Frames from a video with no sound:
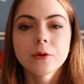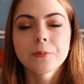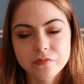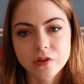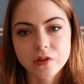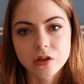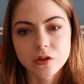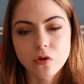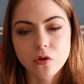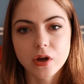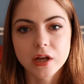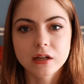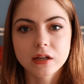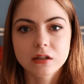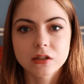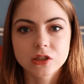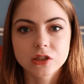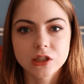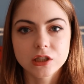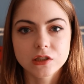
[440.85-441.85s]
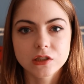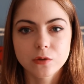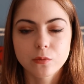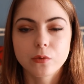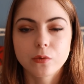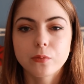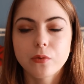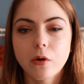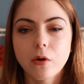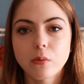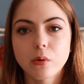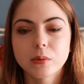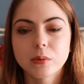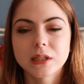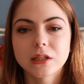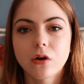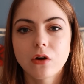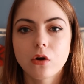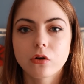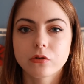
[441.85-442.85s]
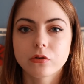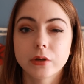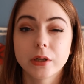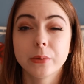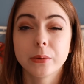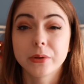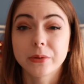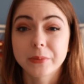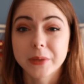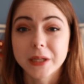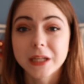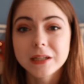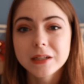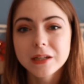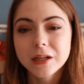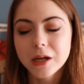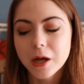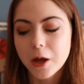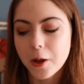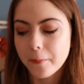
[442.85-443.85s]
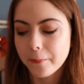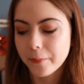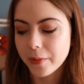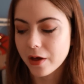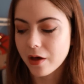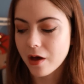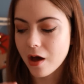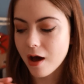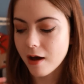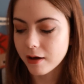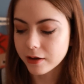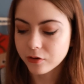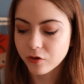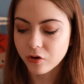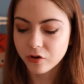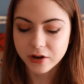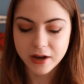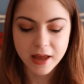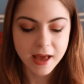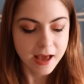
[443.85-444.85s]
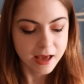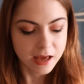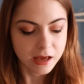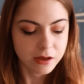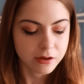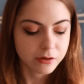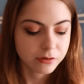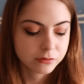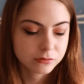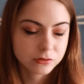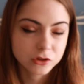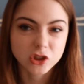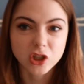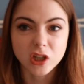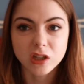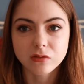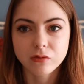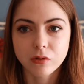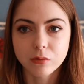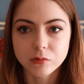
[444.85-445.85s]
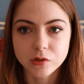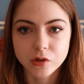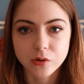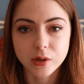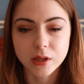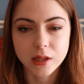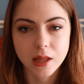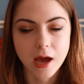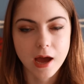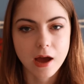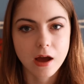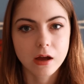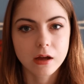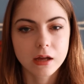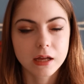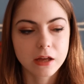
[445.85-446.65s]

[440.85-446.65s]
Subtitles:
That your English teacher will probably not agree with me, but I got an A just from doing that.